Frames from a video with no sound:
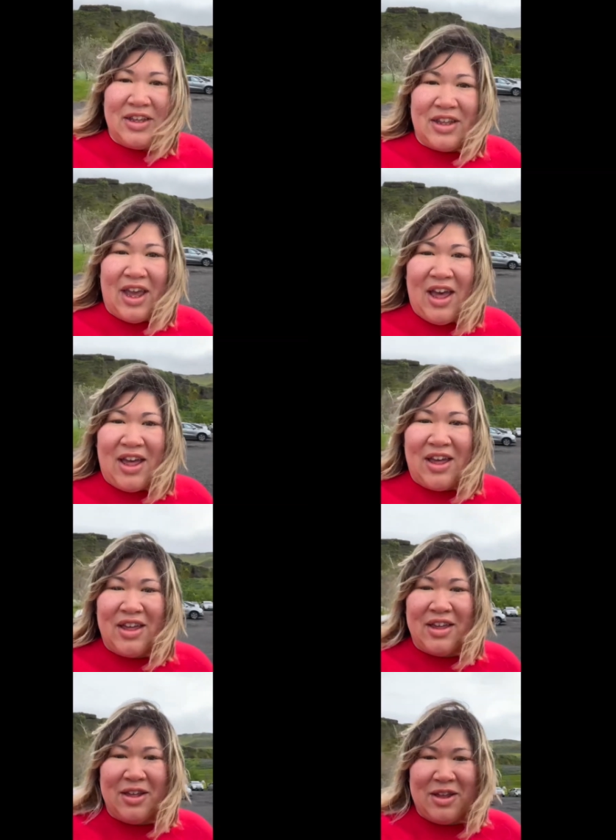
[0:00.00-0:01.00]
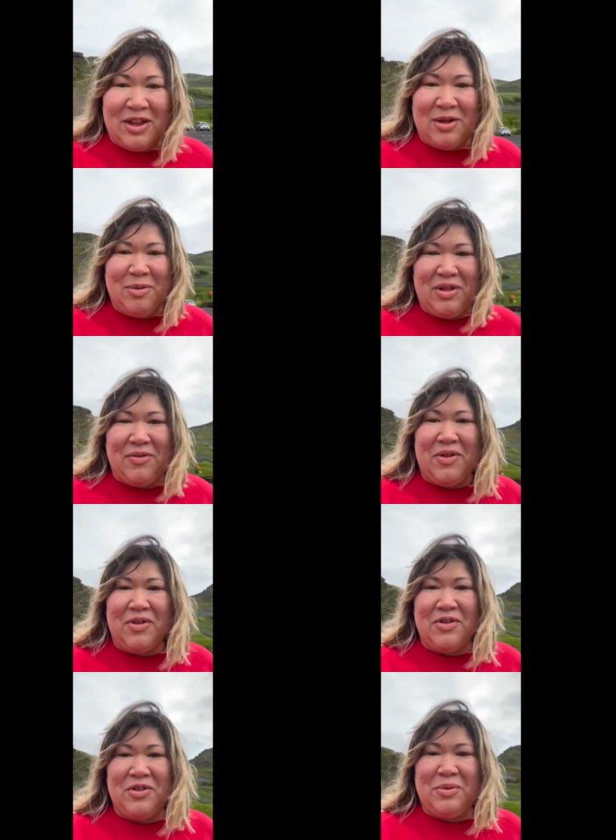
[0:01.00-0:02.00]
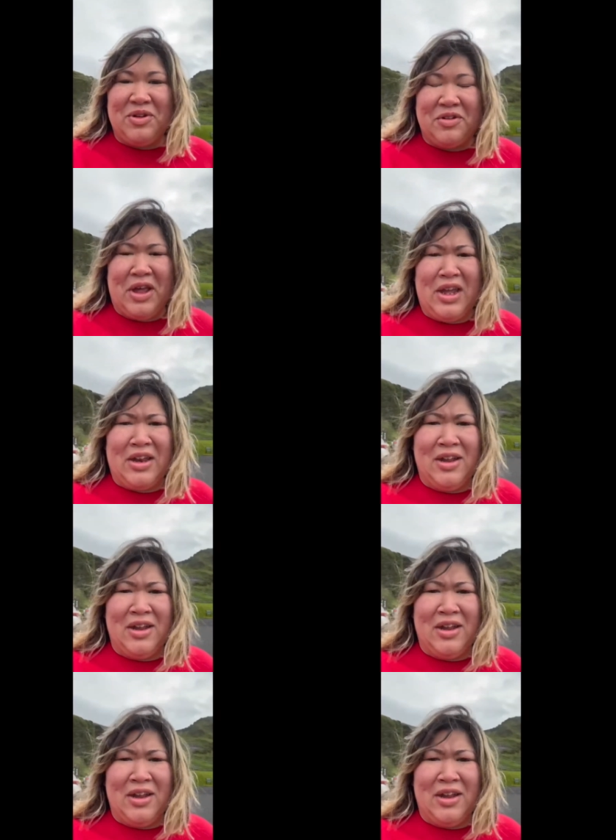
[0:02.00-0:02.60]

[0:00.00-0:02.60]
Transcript: Yeah, can you believe it? There's so much light.